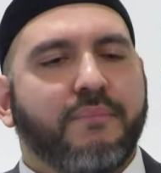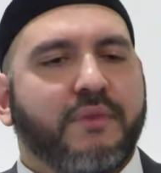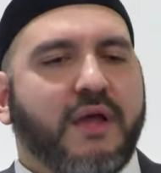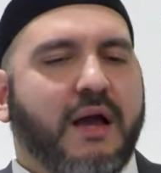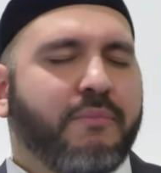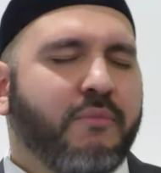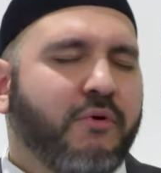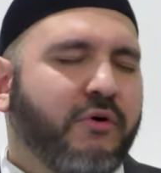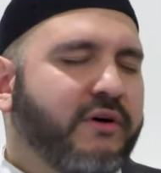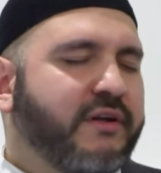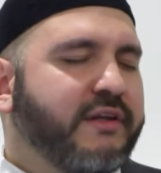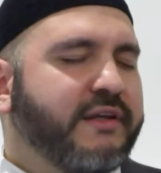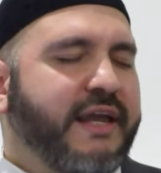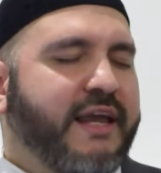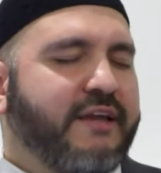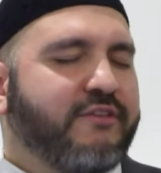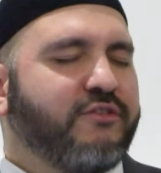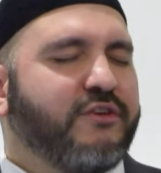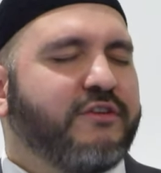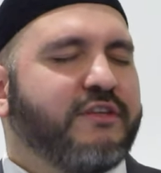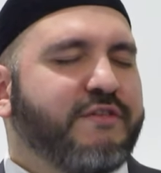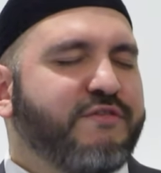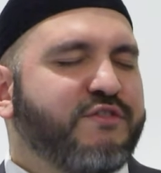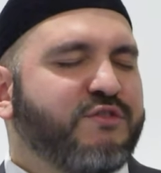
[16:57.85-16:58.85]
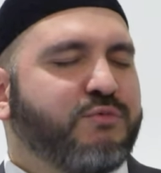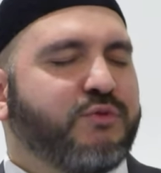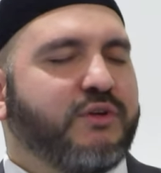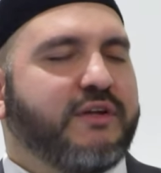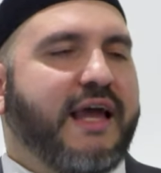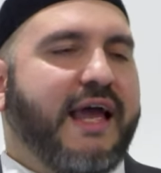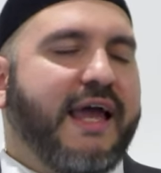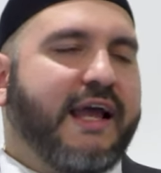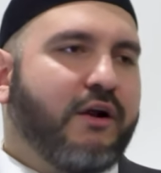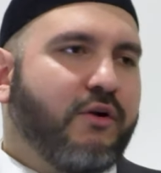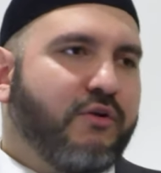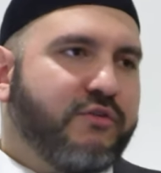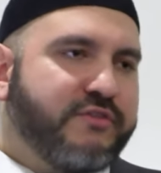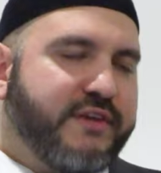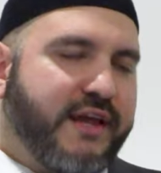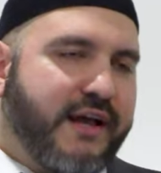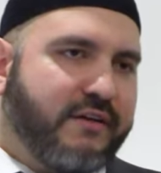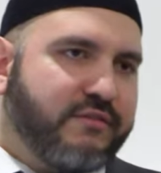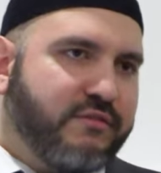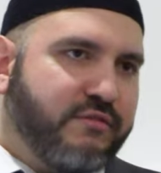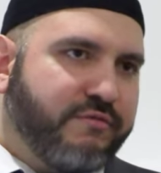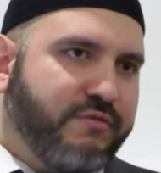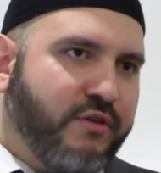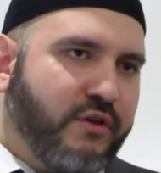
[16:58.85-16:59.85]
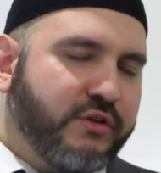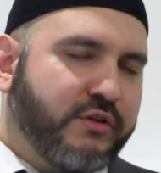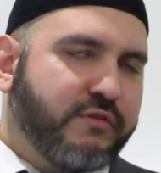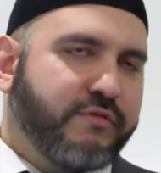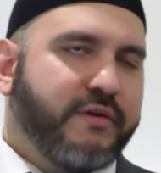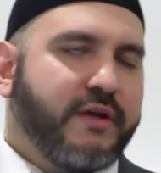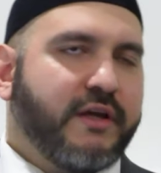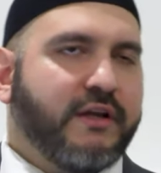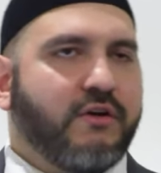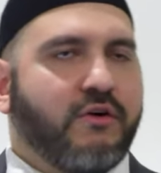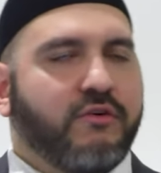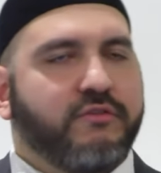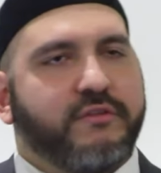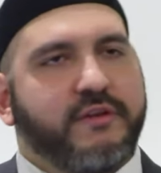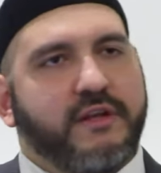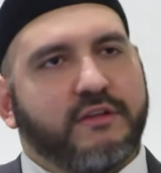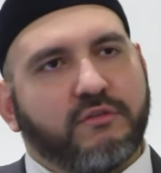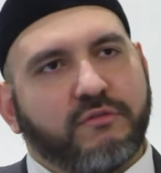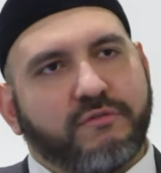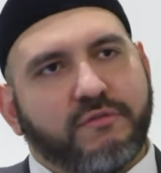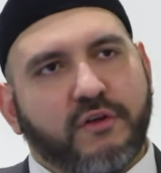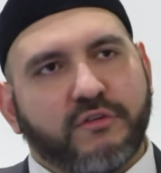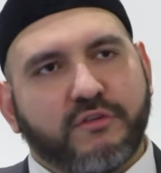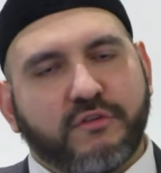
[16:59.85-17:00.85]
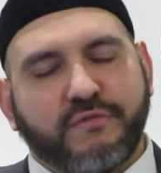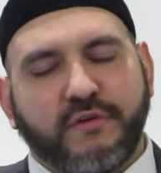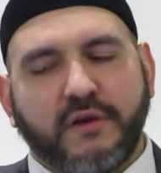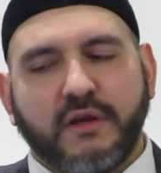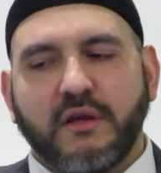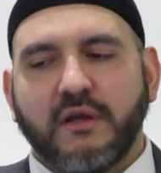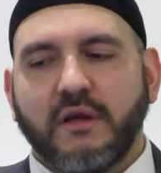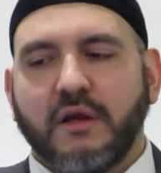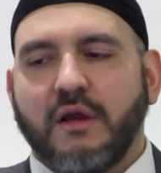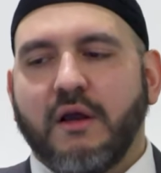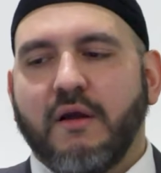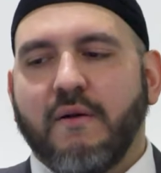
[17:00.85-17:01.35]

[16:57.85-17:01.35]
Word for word: I'm not going to get into the difference between Anglo-Saxon philosophy and continental philosophy,